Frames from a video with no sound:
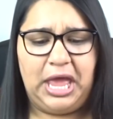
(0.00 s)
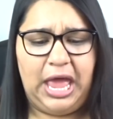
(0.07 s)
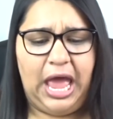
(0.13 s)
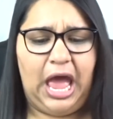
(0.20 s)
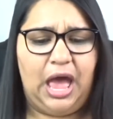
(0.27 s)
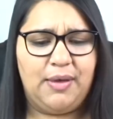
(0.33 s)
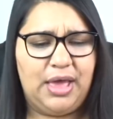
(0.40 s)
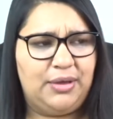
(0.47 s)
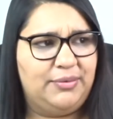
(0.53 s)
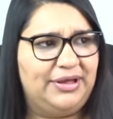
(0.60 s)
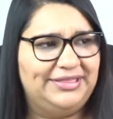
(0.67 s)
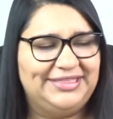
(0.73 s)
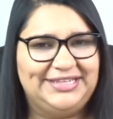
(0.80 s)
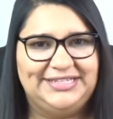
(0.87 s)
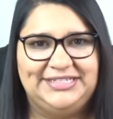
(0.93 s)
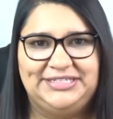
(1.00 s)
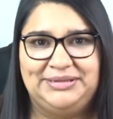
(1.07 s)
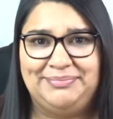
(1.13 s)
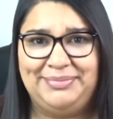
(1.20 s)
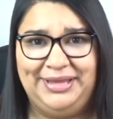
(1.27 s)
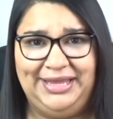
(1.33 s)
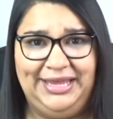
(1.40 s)
how I want this to
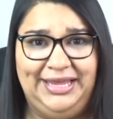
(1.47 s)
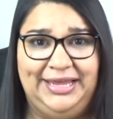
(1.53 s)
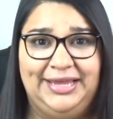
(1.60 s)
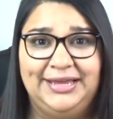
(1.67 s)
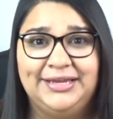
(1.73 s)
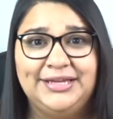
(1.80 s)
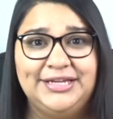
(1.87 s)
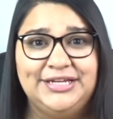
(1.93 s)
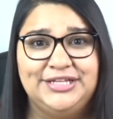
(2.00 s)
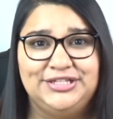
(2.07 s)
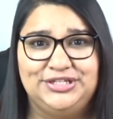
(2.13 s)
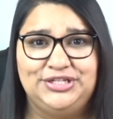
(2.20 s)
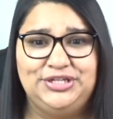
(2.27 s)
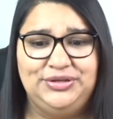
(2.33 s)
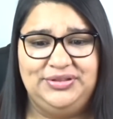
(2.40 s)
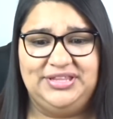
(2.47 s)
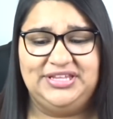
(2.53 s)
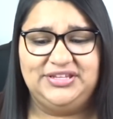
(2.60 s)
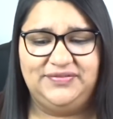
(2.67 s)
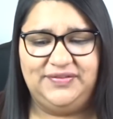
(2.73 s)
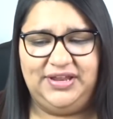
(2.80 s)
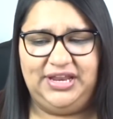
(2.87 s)
be to do
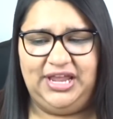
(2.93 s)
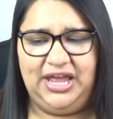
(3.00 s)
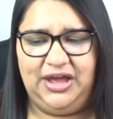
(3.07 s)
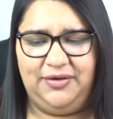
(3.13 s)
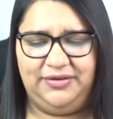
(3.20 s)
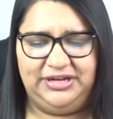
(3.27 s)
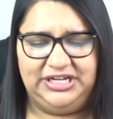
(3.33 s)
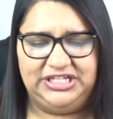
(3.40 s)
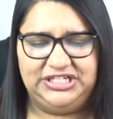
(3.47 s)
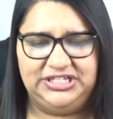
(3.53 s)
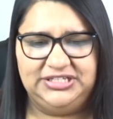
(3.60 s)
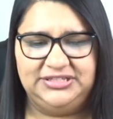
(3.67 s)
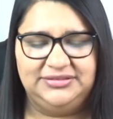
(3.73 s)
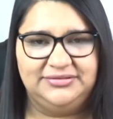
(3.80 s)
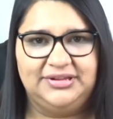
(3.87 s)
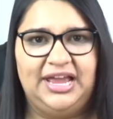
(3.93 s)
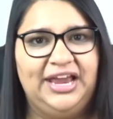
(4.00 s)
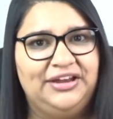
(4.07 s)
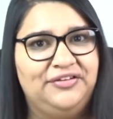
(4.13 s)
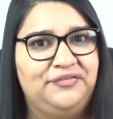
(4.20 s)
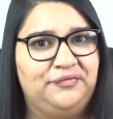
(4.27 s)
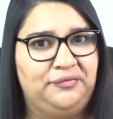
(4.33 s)
this video, and it's just
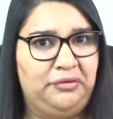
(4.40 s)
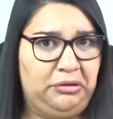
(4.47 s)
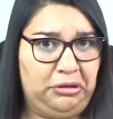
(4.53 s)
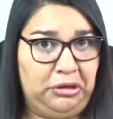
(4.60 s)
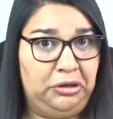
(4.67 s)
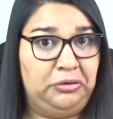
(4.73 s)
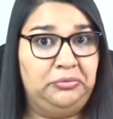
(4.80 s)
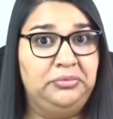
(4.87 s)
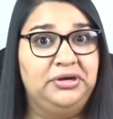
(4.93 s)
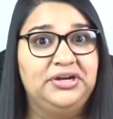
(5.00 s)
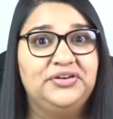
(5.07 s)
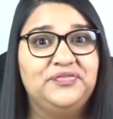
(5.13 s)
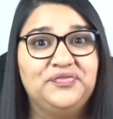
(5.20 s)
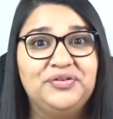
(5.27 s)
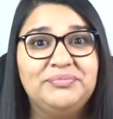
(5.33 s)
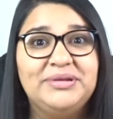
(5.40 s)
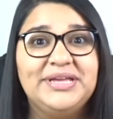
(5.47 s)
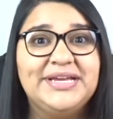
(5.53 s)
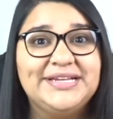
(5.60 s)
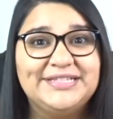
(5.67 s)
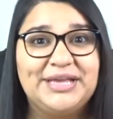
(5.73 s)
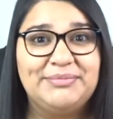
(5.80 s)
kind of awkward for me
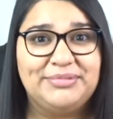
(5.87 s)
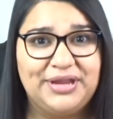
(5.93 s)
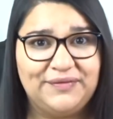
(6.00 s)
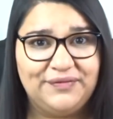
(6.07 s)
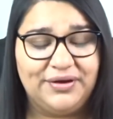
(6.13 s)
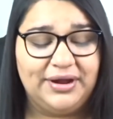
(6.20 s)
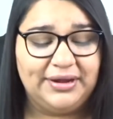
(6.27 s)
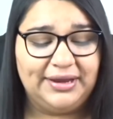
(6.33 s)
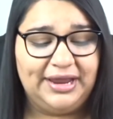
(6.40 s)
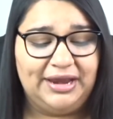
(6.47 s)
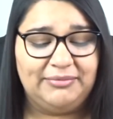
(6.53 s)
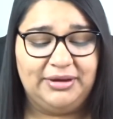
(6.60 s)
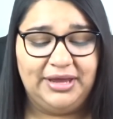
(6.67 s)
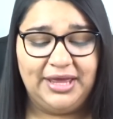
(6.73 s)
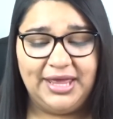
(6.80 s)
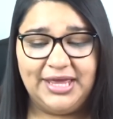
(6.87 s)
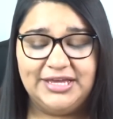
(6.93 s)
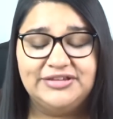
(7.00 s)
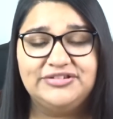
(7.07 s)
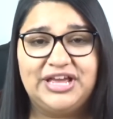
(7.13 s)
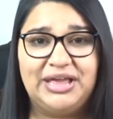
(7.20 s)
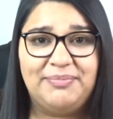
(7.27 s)
because I'm never on camera.
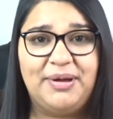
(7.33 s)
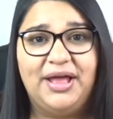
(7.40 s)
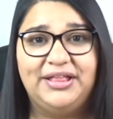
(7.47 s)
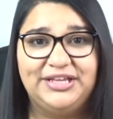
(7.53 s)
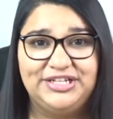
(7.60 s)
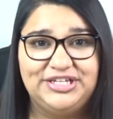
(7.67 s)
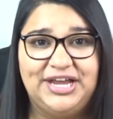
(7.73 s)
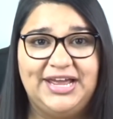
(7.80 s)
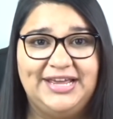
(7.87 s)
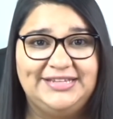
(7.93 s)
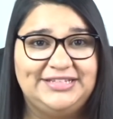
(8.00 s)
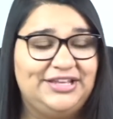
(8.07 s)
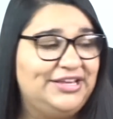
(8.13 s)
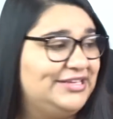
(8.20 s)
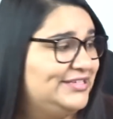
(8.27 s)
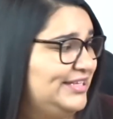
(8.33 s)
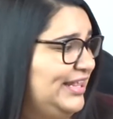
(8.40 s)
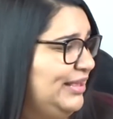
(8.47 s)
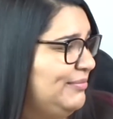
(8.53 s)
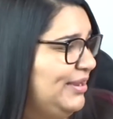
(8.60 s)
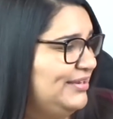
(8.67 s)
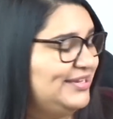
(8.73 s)
So I apologize that you can see
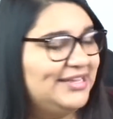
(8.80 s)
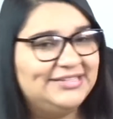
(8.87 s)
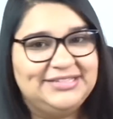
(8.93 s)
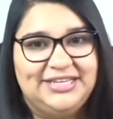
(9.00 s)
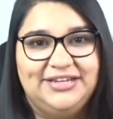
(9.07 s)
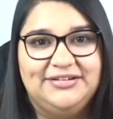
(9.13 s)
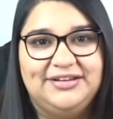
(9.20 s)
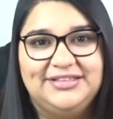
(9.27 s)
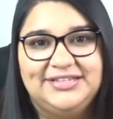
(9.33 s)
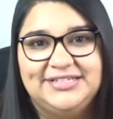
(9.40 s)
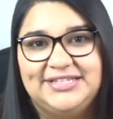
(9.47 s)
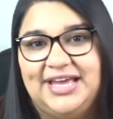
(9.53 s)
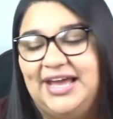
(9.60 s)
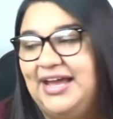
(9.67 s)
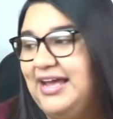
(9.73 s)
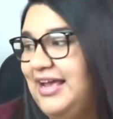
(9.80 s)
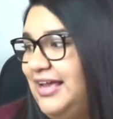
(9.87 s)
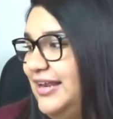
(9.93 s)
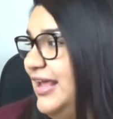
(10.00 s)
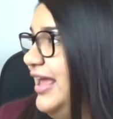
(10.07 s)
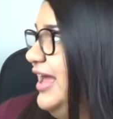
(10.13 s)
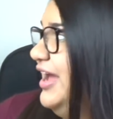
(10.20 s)
like my desk here on the
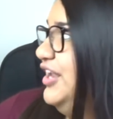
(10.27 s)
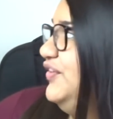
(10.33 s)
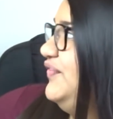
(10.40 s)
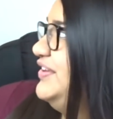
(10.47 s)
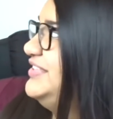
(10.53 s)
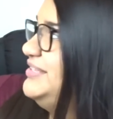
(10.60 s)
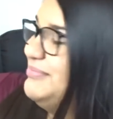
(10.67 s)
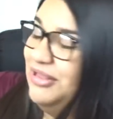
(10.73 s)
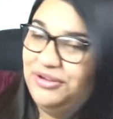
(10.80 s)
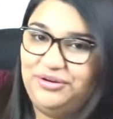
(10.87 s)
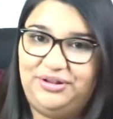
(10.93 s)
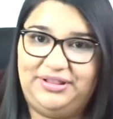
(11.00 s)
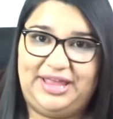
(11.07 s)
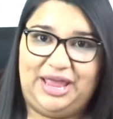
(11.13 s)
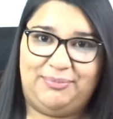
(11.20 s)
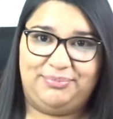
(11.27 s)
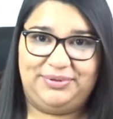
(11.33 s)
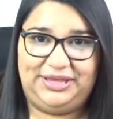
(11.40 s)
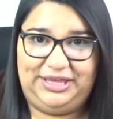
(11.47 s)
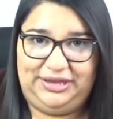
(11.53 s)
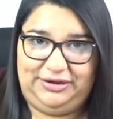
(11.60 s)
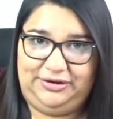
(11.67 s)
side. And if you can see my little lamp
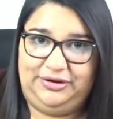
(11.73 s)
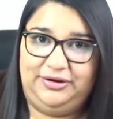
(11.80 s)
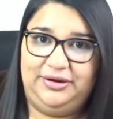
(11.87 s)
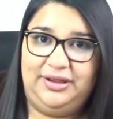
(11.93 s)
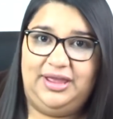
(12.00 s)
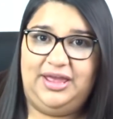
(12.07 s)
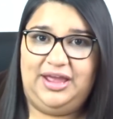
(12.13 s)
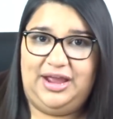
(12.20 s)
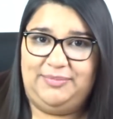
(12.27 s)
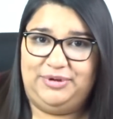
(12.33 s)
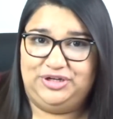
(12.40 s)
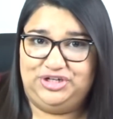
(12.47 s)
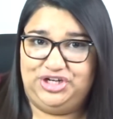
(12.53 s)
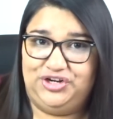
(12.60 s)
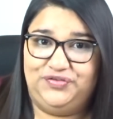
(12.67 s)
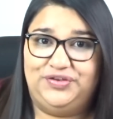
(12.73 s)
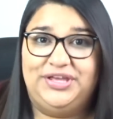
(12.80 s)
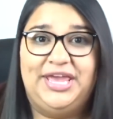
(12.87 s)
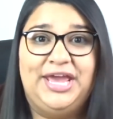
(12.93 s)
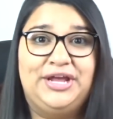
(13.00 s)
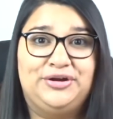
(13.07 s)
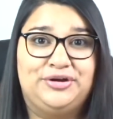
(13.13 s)
here, I'm not sure if you
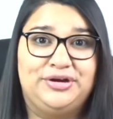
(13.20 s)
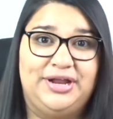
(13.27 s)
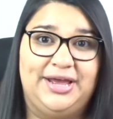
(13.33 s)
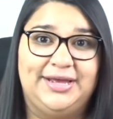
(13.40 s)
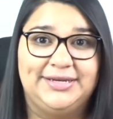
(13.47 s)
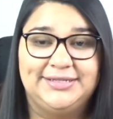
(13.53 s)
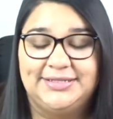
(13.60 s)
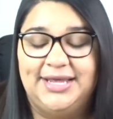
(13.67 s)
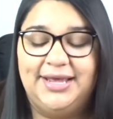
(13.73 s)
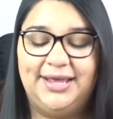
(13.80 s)
can or not.